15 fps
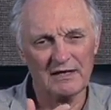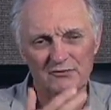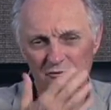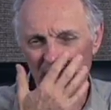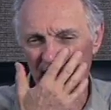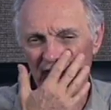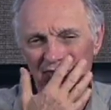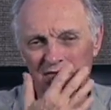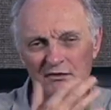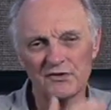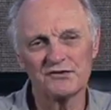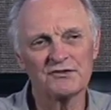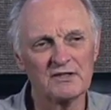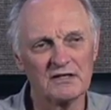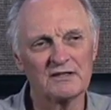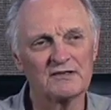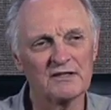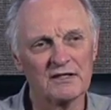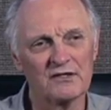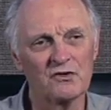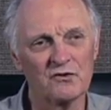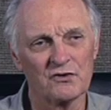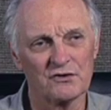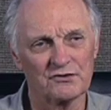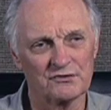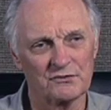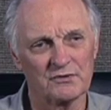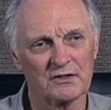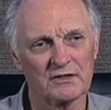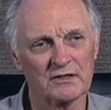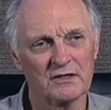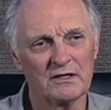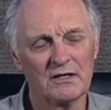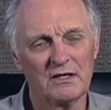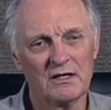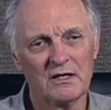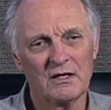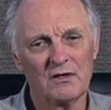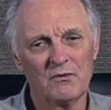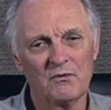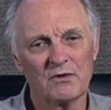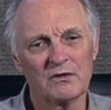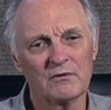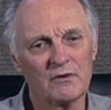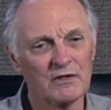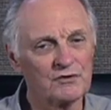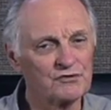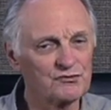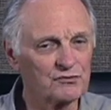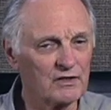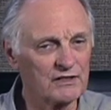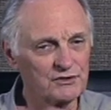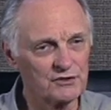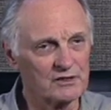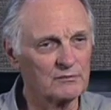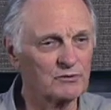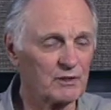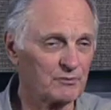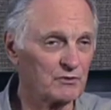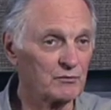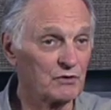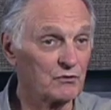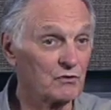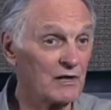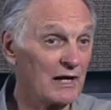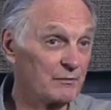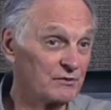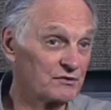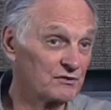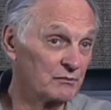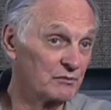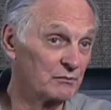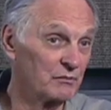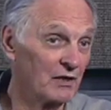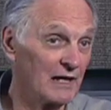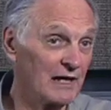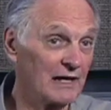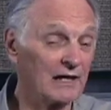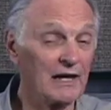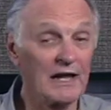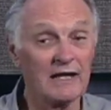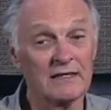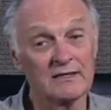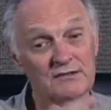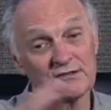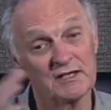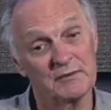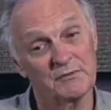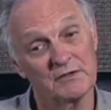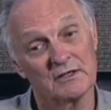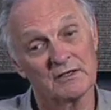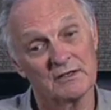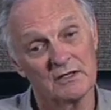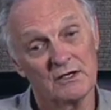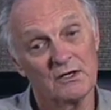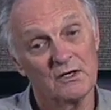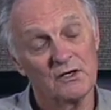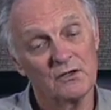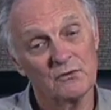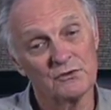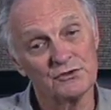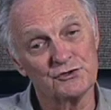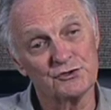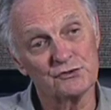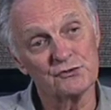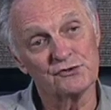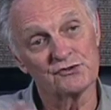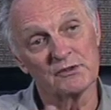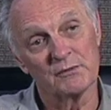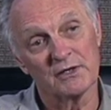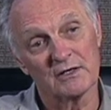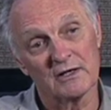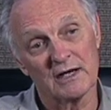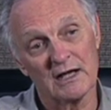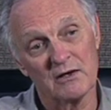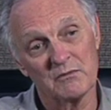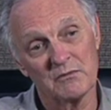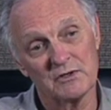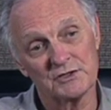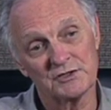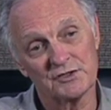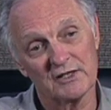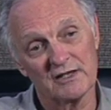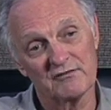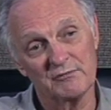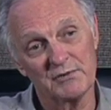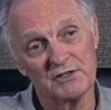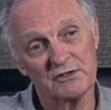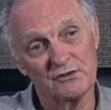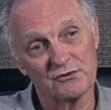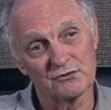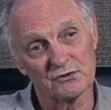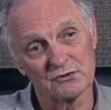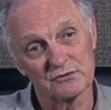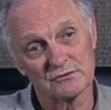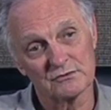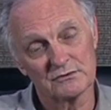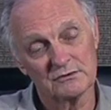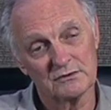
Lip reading: one of the first things I notice when a stranger comes up to me who happens to be black. And the same thing with Jews. No matter how much they've been through,